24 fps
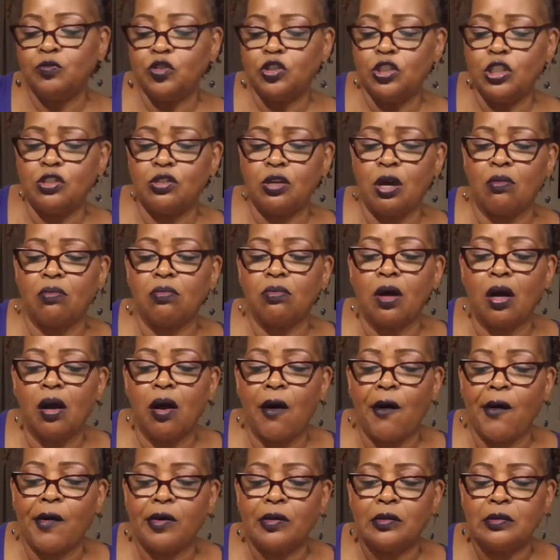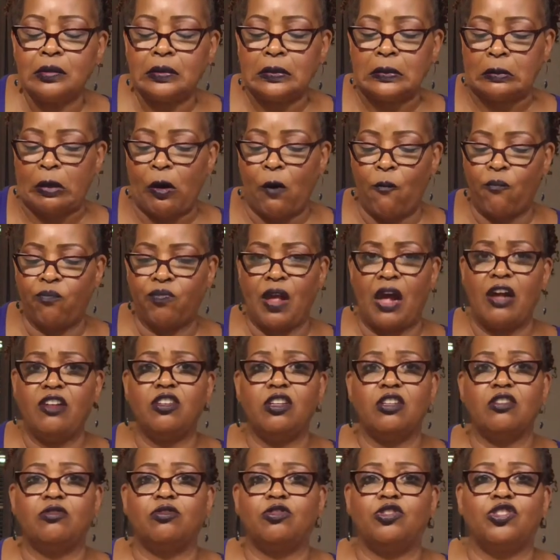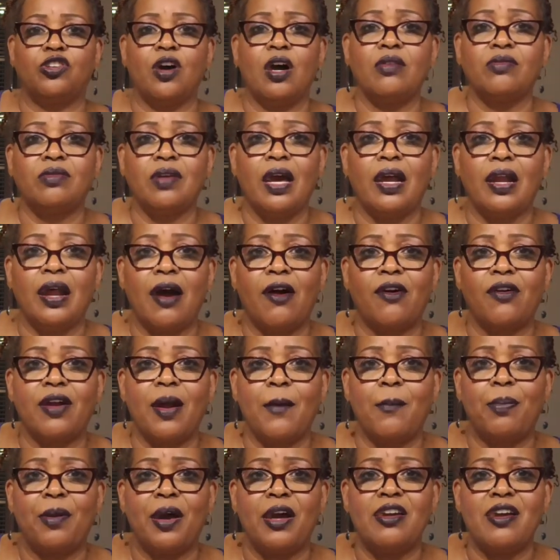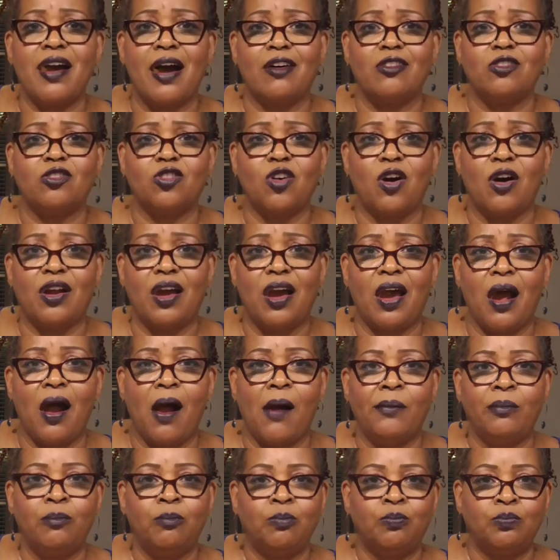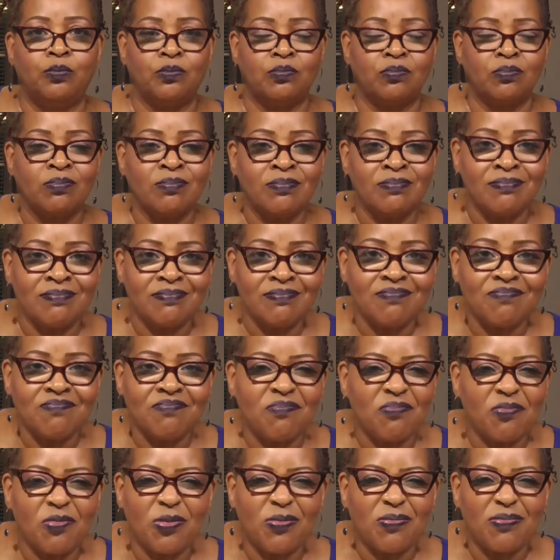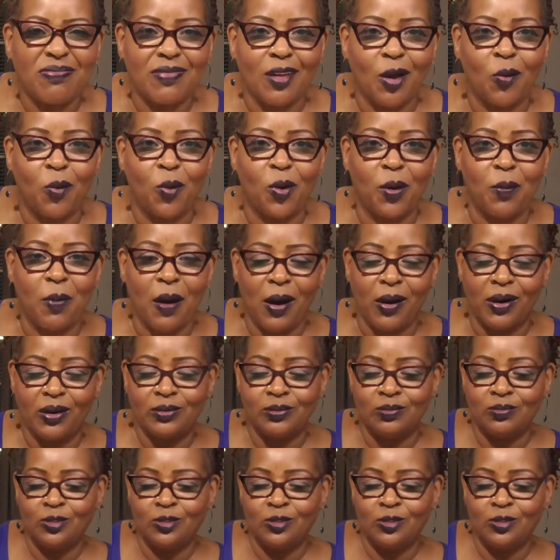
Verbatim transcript: she took, uh-oh. I just jumped that out of that plate. Y'all saw that? Don't worry about it.